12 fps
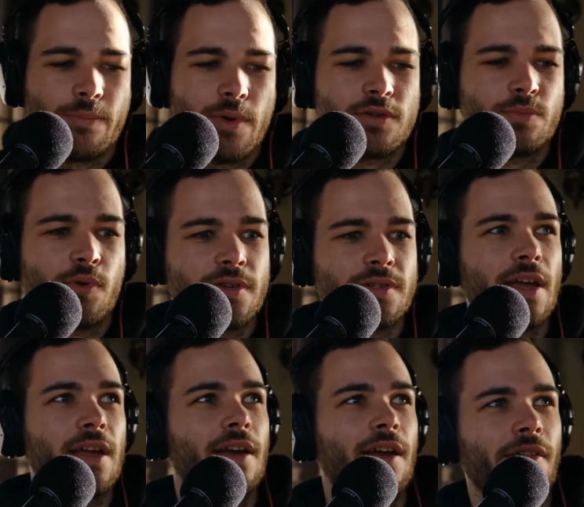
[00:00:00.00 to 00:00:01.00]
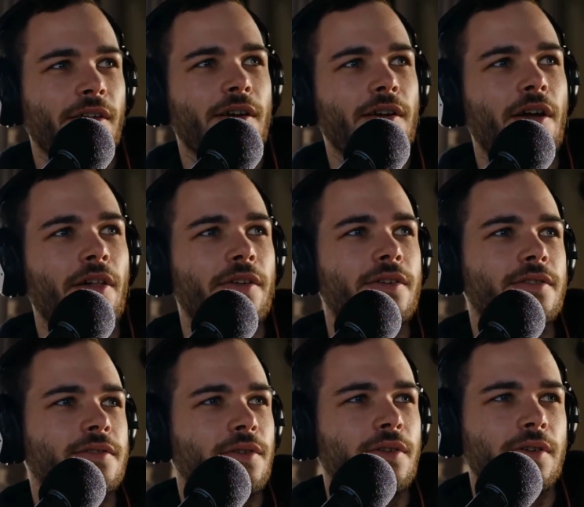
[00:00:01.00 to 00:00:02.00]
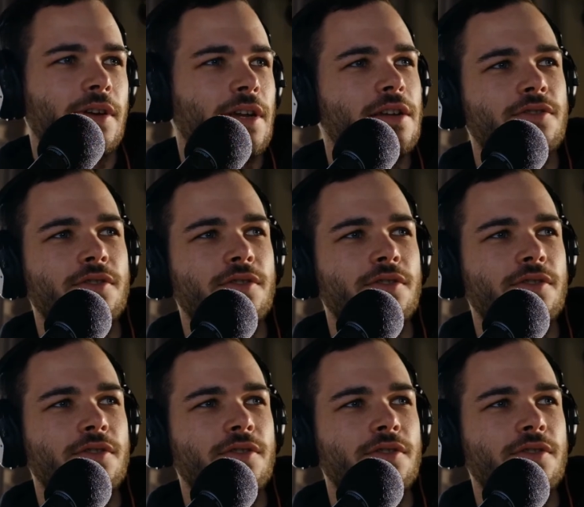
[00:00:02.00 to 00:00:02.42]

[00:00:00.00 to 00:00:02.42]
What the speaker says: much more psychedelic colors or